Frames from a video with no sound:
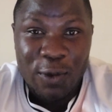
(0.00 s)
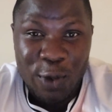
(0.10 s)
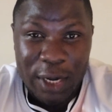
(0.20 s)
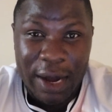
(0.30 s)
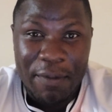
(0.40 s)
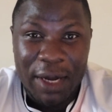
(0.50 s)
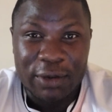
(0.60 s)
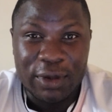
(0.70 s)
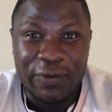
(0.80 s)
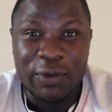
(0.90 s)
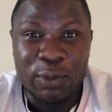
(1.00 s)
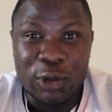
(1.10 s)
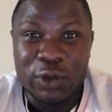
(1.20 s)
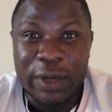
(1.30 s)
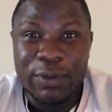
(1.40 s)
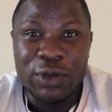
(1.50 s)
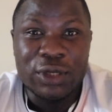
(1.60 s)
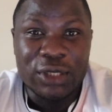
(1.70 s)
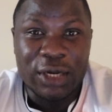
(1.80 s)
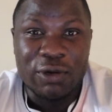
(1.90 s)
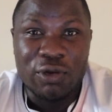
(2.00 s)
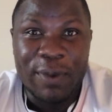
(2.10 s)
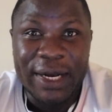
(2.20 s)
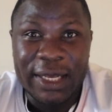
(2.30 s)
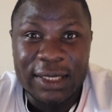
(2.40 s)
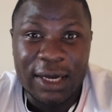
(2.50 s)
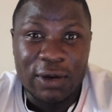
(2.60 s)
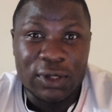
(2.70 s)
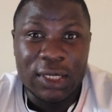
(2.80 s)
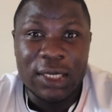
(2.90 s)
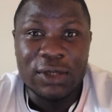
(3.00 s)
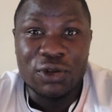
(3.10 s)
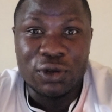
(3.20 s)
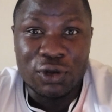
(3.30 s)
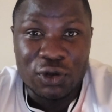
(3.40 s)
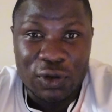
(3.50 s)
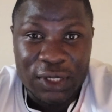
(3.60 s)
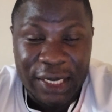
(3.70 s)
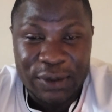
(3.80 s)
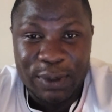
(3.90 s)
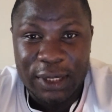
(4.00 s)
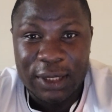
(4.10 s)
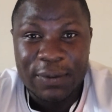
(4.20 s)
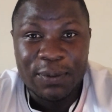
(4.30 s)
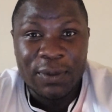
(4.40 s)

Welcome back to the Football Tribe YouTube channel. Robert Kesakos is your usual suspect.